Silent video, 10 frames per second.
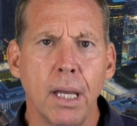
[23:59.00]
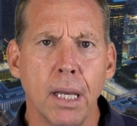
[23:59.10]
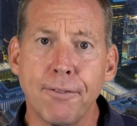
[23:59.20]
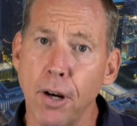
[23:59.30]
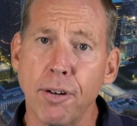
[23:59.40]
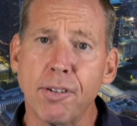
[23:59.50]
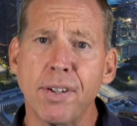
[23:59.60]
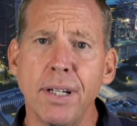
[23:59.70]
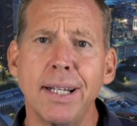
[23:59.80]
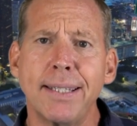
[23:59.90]
If you're
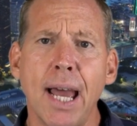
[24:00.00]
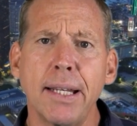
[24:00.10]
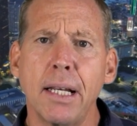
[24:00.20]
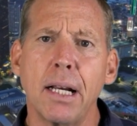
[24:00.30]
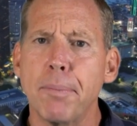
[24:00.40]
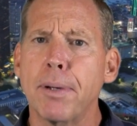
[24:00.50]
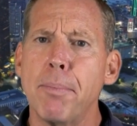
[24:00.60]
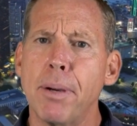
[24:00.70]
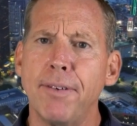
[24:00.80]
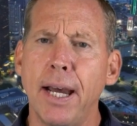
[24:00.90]
interested in attending an
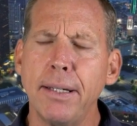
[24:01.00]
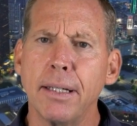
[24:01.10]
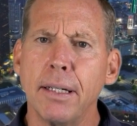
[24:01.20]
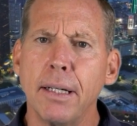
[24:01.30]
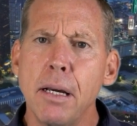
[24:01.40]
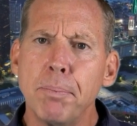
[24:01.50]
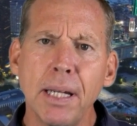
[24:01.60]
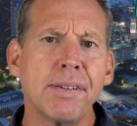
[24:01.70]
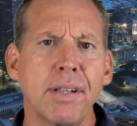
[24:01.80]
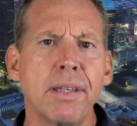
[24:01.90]
upcoming event,
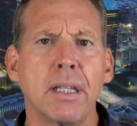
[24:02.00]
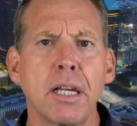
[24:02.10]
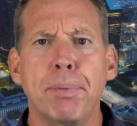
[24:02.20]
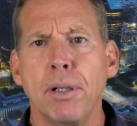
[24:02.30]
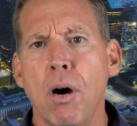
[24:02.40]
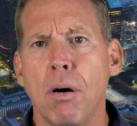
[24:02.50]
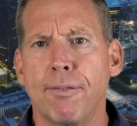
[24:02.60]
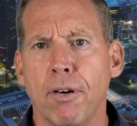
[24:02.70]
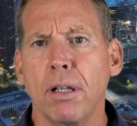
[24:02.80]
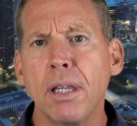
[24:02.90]
please see the link below
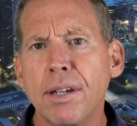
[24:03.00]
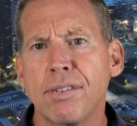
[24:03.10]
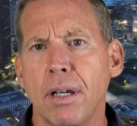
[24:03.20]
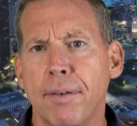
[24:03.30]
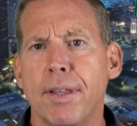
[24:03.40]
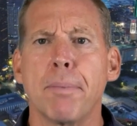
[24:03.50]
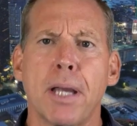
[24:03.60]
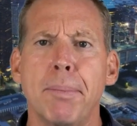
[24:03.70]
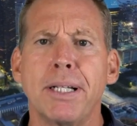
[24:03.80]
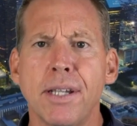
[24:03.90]
for a list of the upcoming